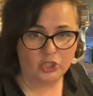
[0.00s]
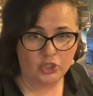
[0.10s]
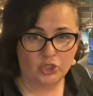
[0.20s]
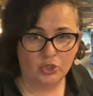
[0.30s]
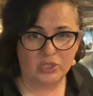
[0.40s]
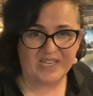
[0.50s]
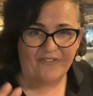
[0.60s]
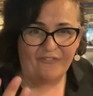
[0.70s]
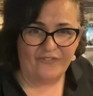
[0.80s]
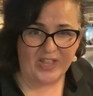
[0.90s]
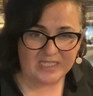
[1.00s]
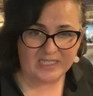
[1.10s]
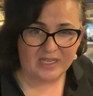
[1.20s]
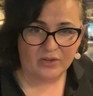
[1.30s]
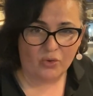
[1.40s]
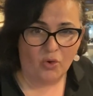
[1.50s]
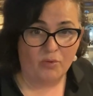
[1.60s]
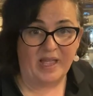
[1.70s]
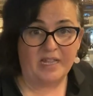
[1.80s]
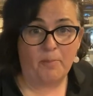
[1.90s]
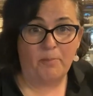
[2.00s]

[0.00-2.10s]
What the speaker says: do to fix it or make it